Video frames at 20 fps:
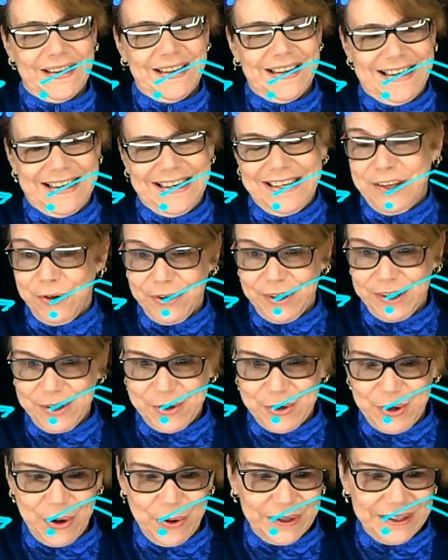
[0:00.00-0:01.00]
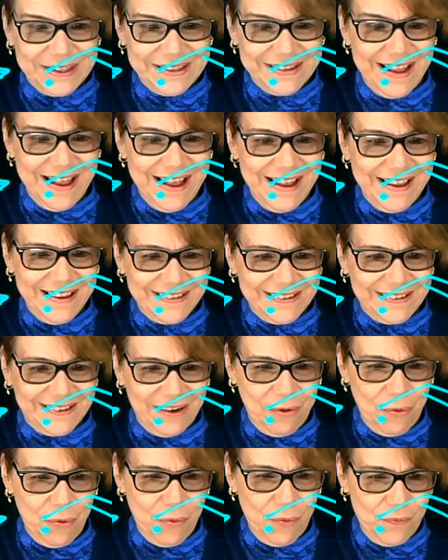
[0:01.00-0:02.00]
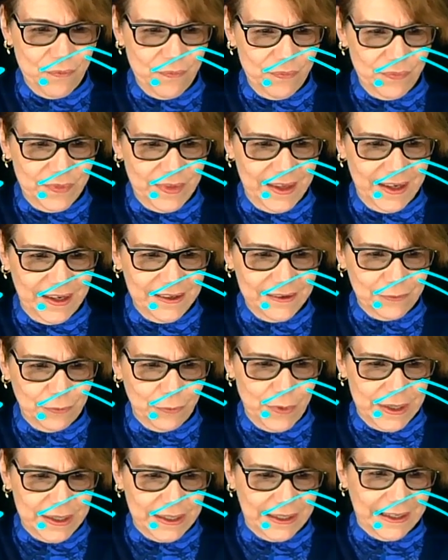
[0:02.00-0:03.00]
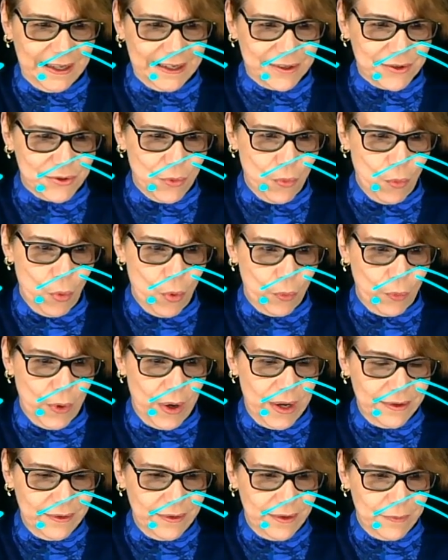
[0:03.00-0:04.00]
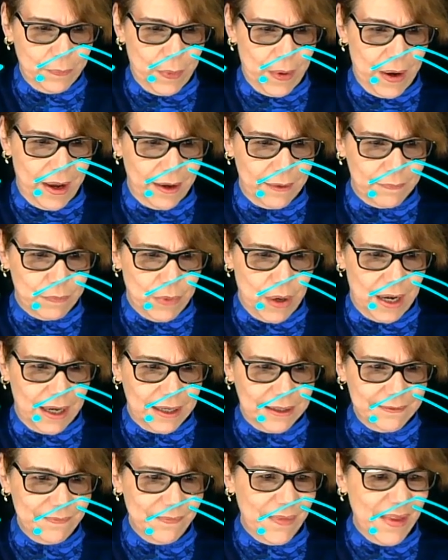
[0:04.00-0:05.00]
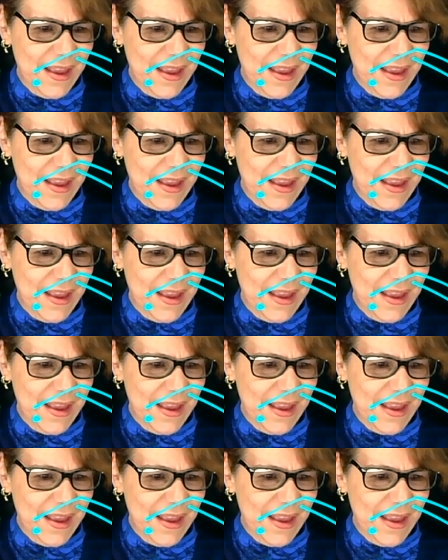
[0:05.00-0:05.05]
and you can draw it. So this one electron with one of the pi bond,